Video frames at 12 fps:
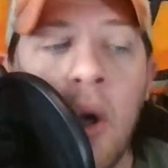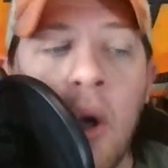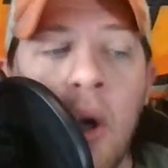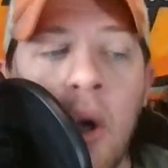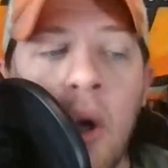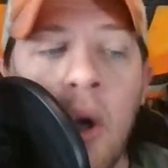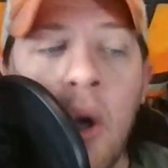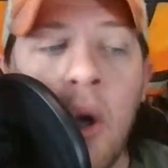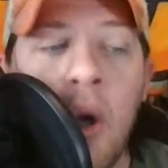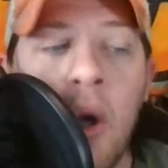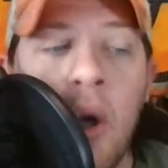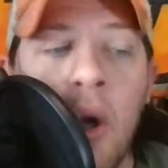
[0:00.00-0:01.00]
We
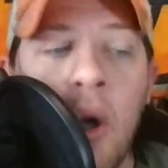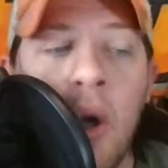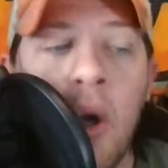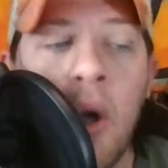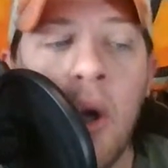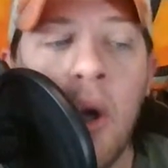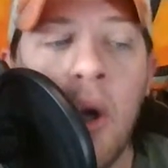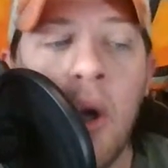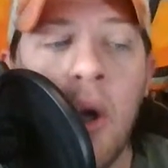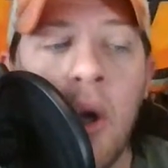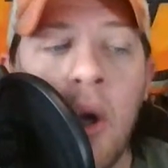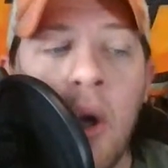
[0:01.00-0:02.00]
can be that team.
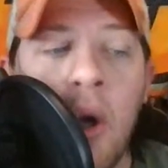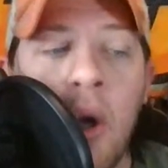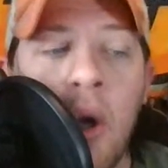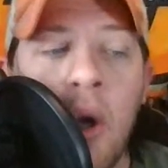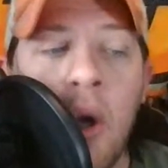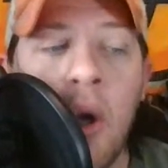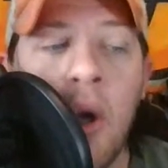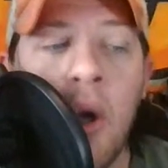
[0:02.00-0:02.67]
Baylor can be that team.